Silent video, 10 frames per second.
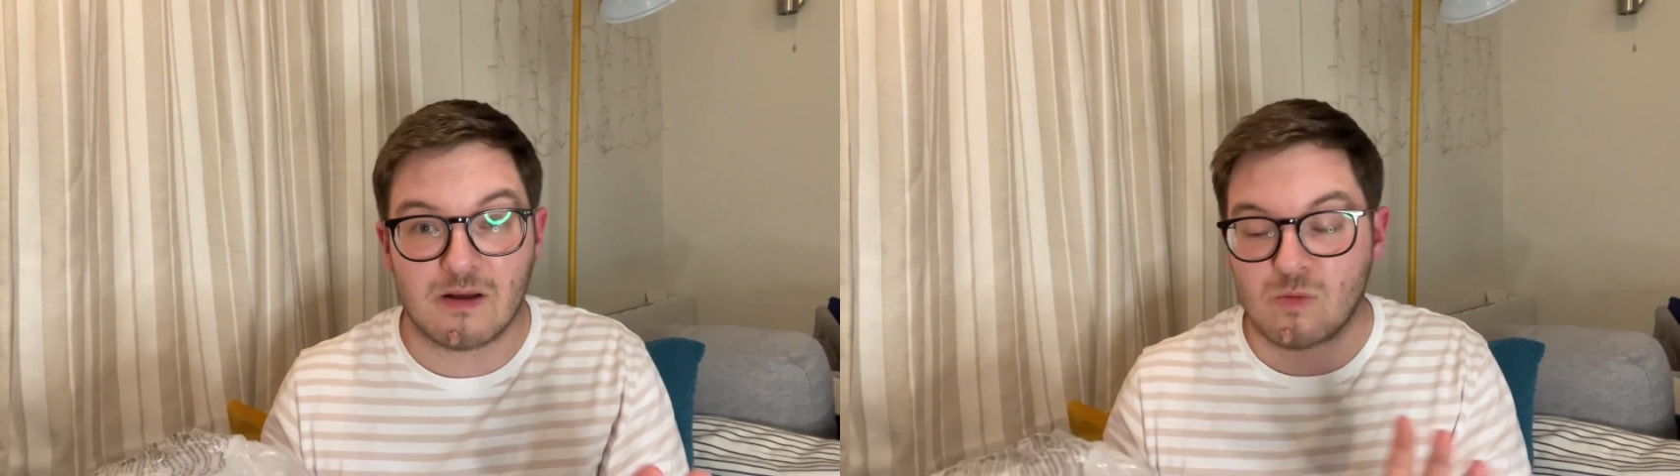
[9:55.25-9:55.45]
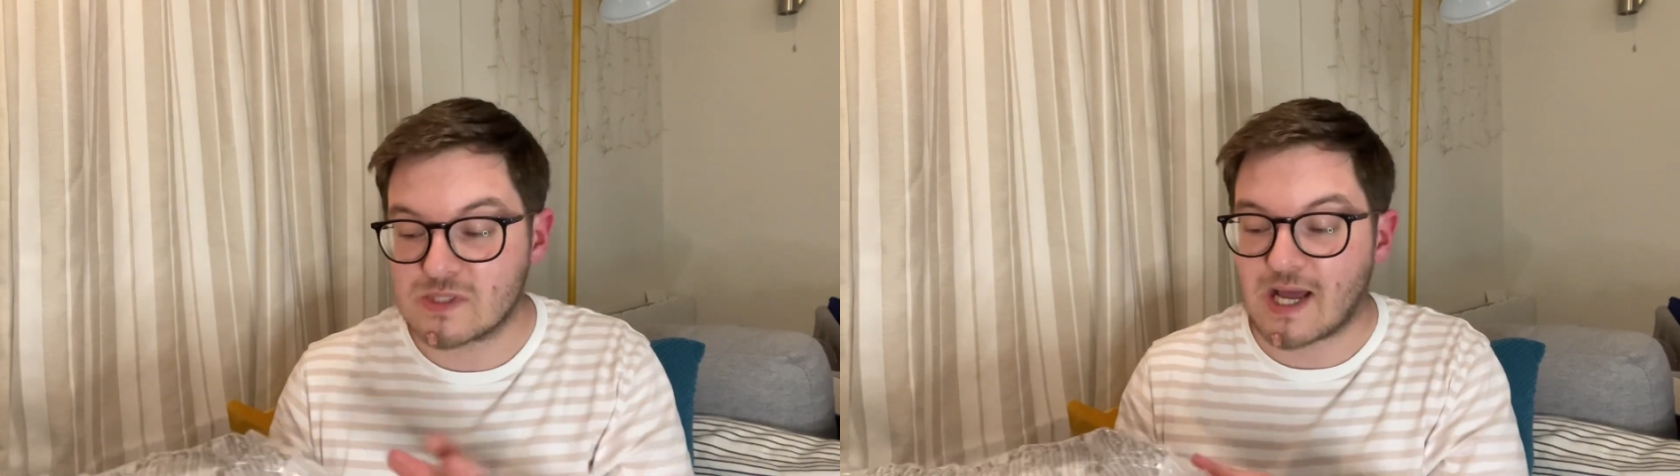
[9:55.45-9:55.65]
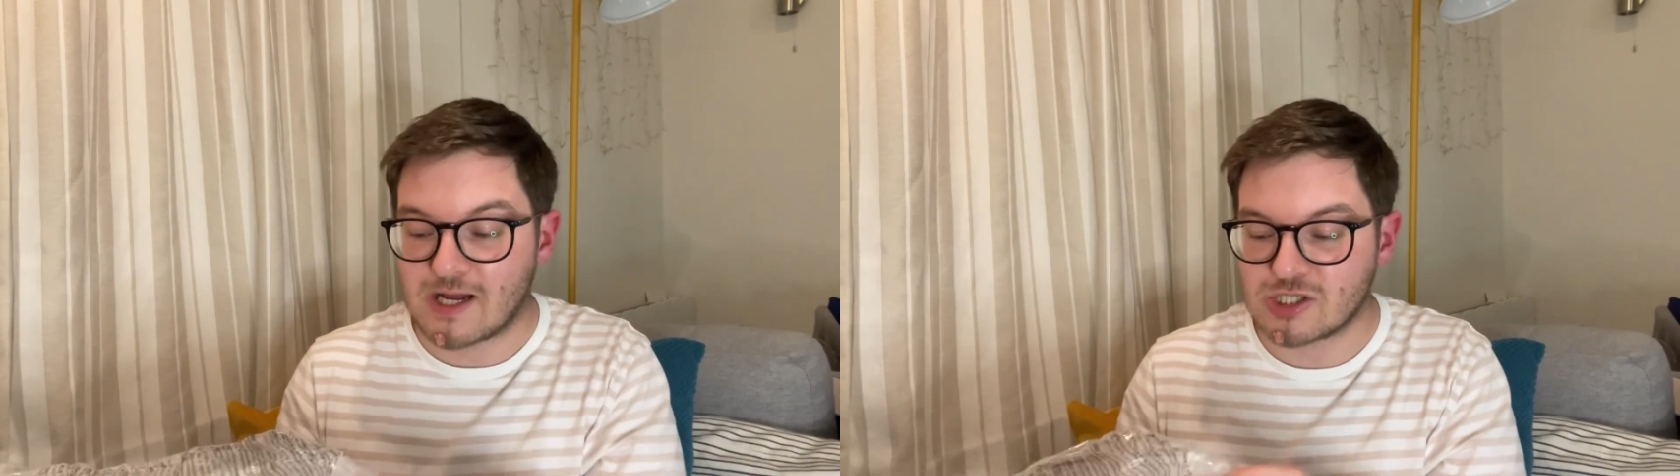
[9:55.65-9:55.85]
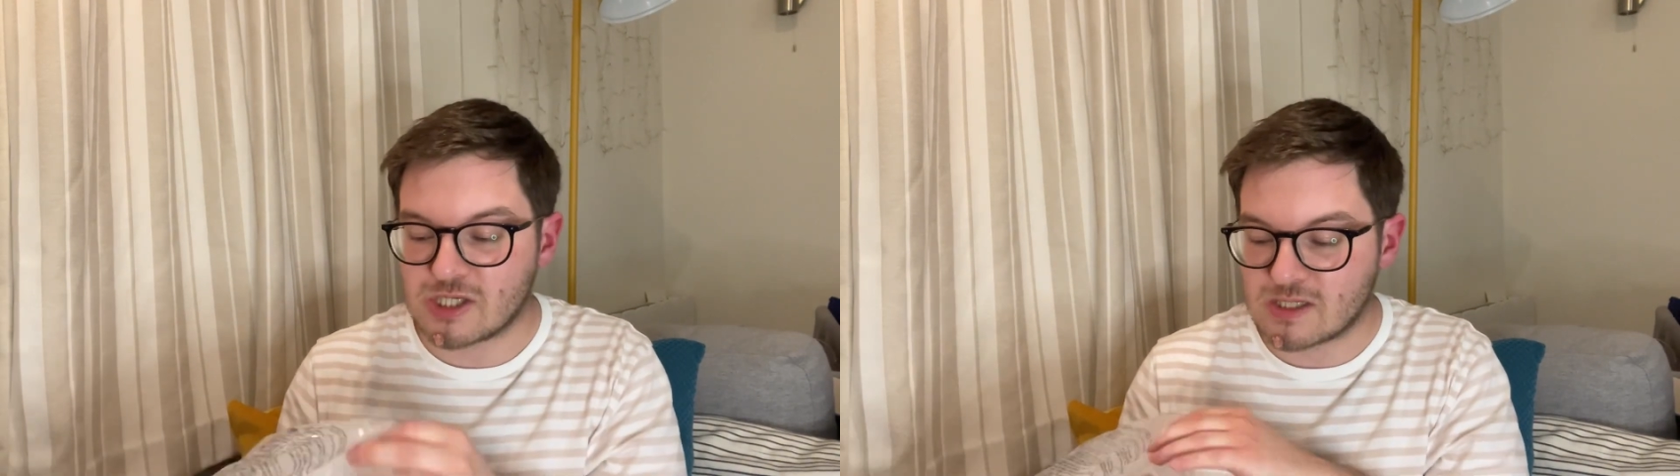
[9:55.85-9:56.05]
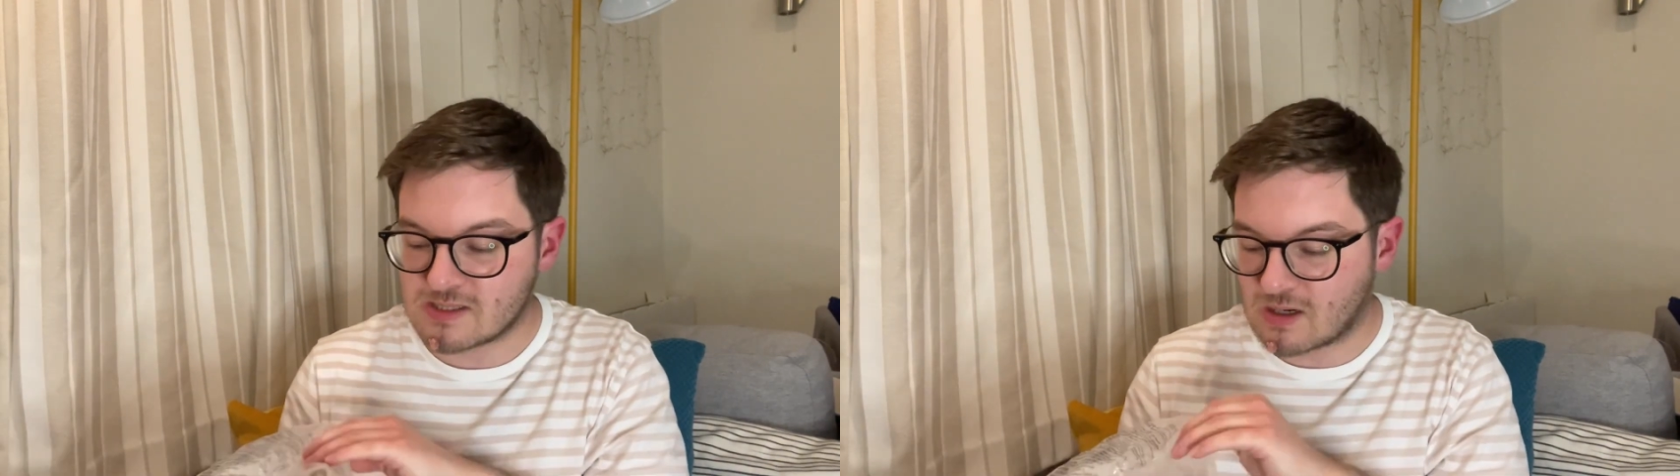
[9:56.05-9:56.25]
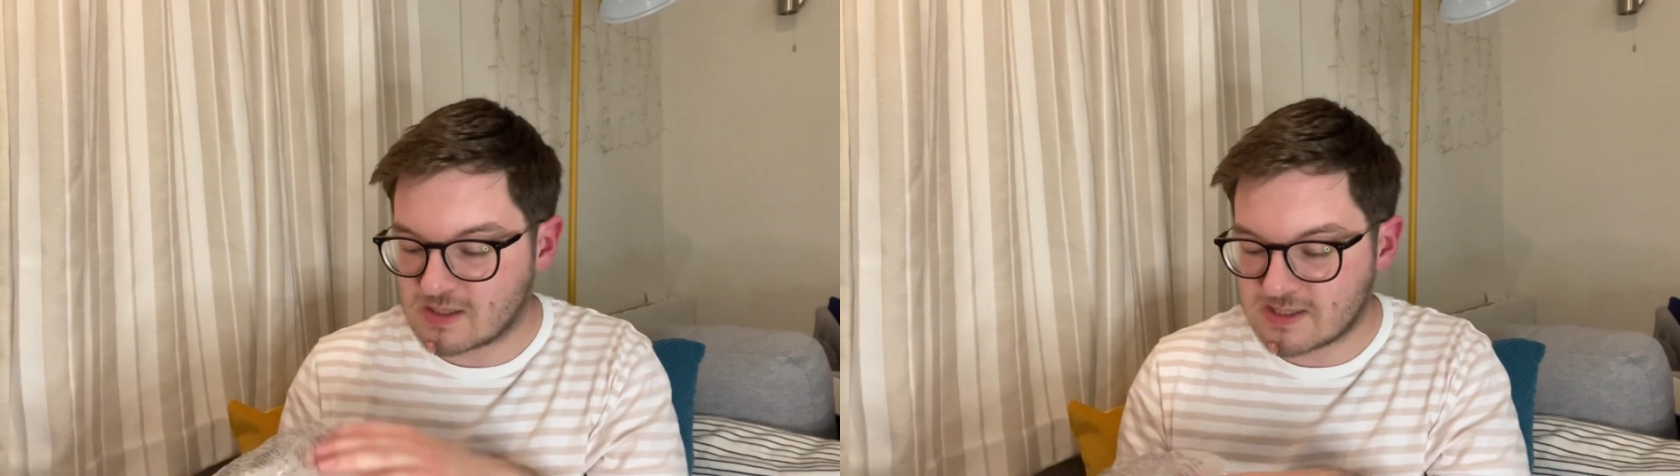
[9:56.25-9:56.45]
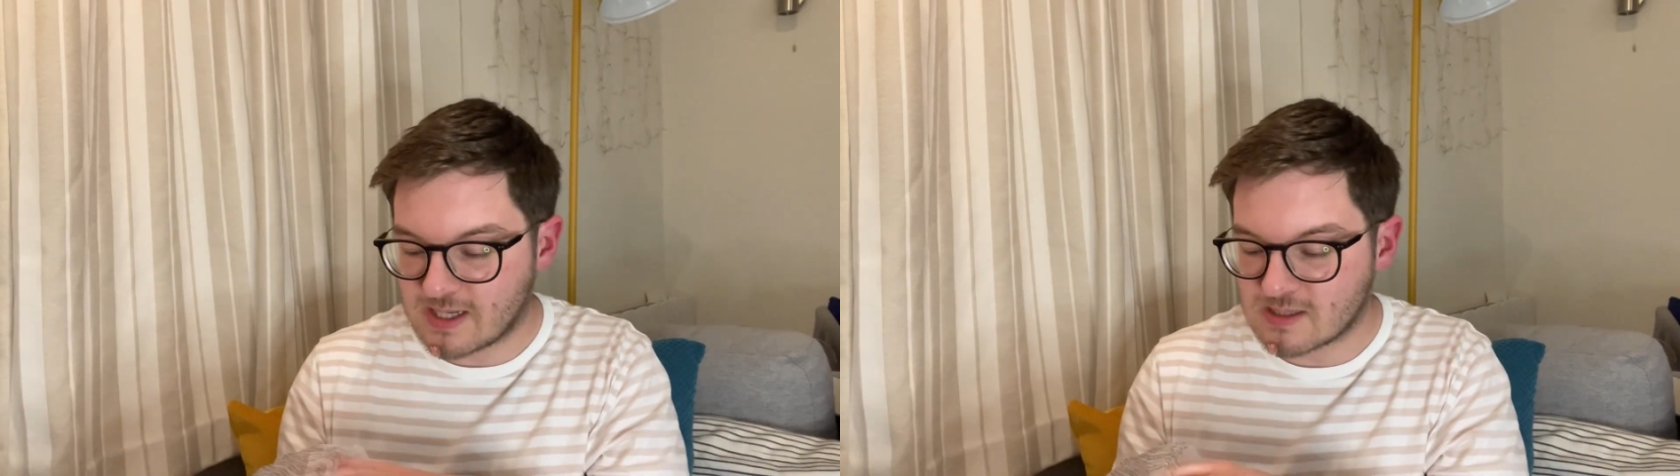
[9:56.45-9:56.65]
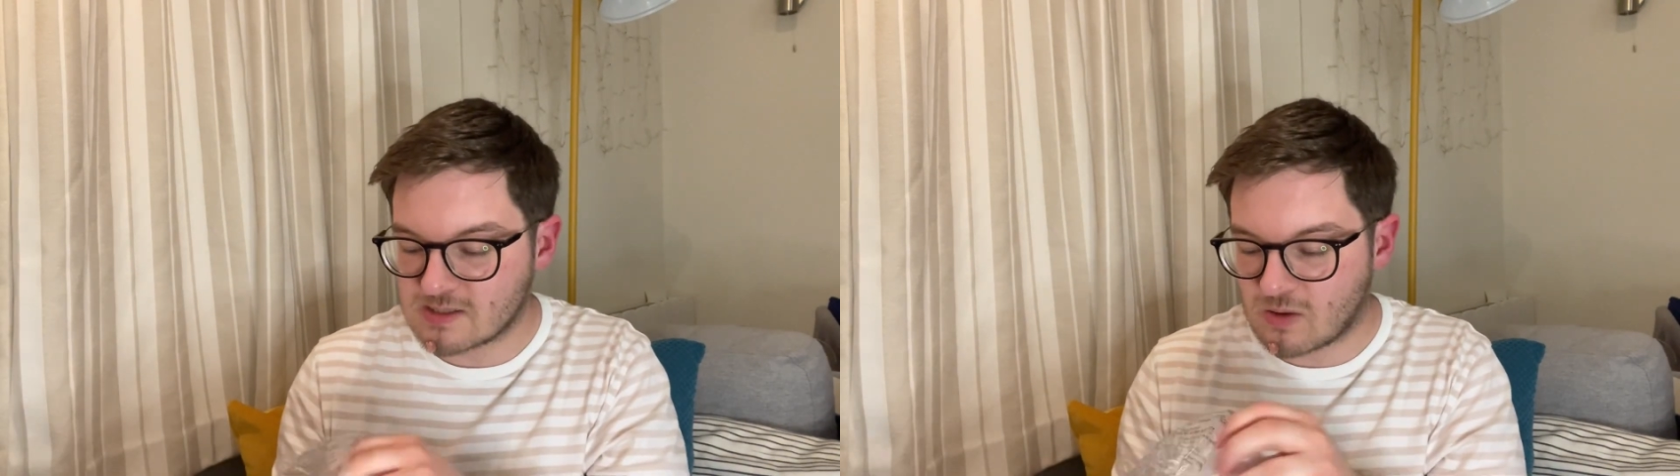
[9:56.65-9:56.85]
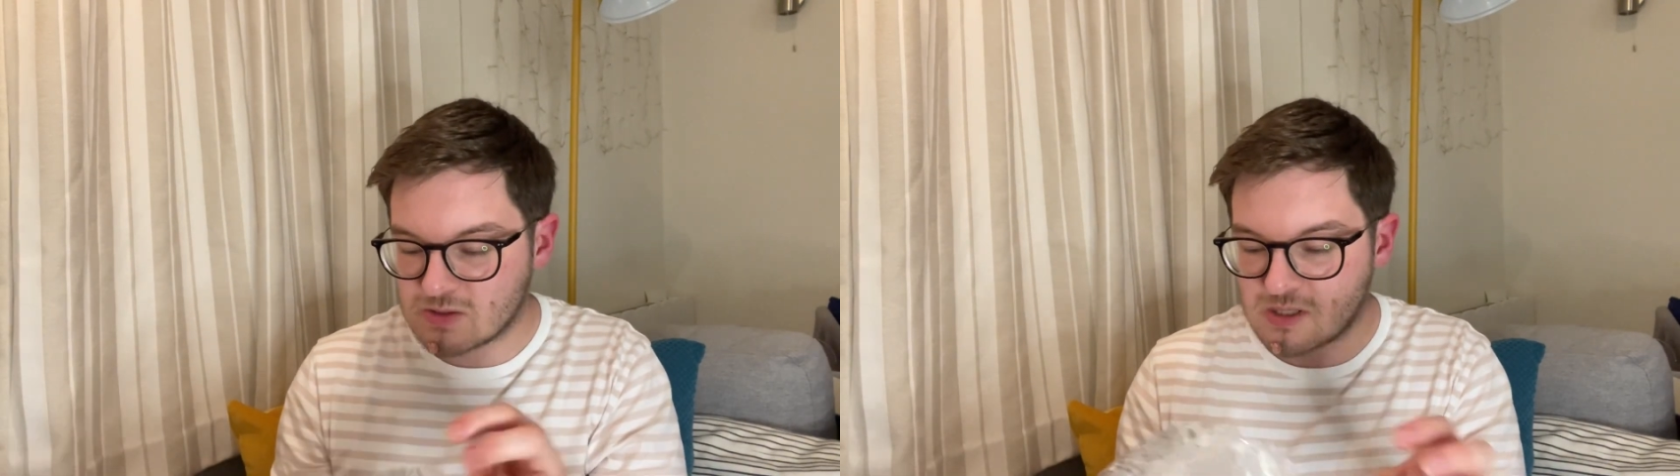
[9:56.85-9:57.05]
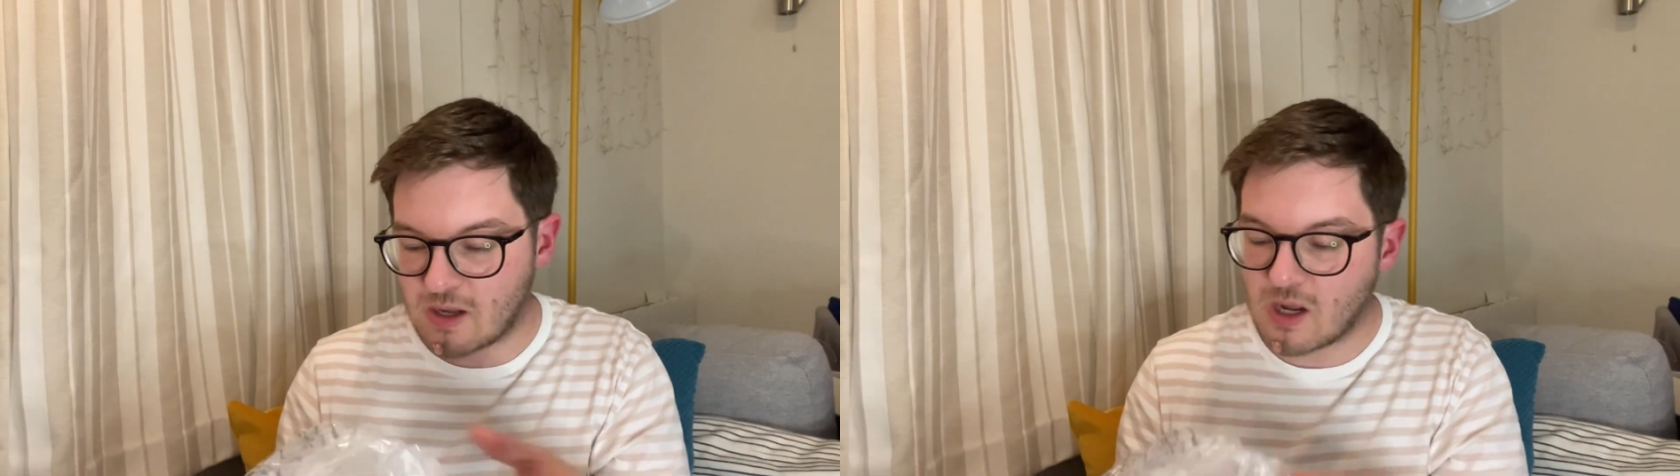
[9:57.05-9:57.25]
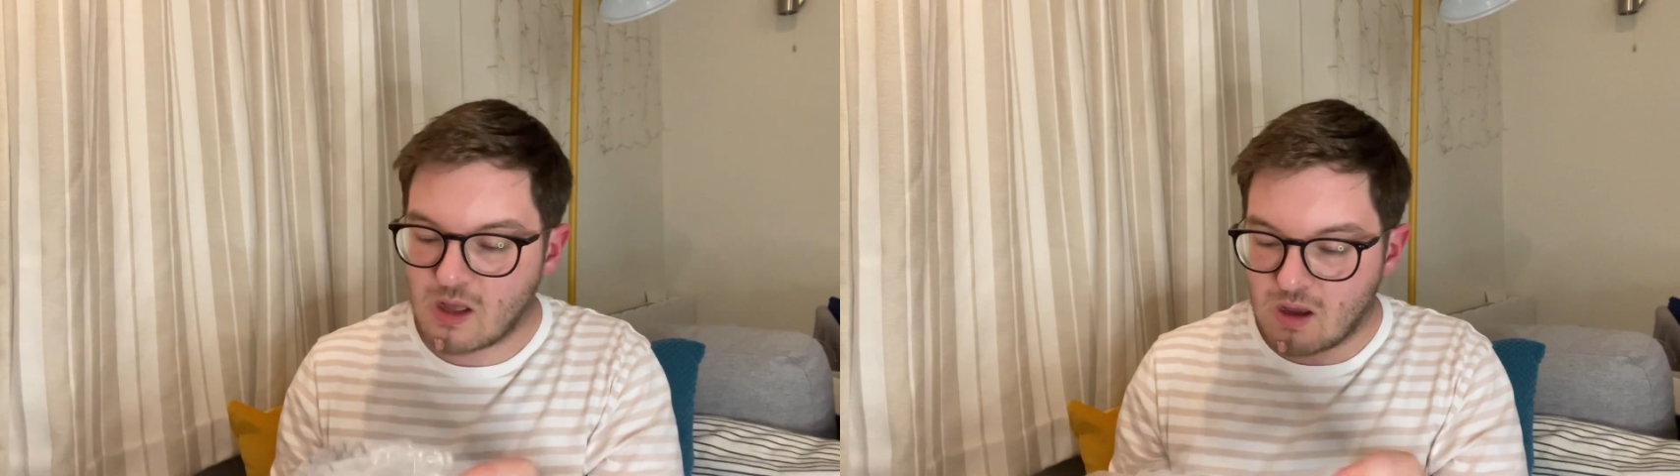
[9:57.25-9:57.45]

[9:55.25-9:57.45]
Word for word: was actually in a size 6, so I was like,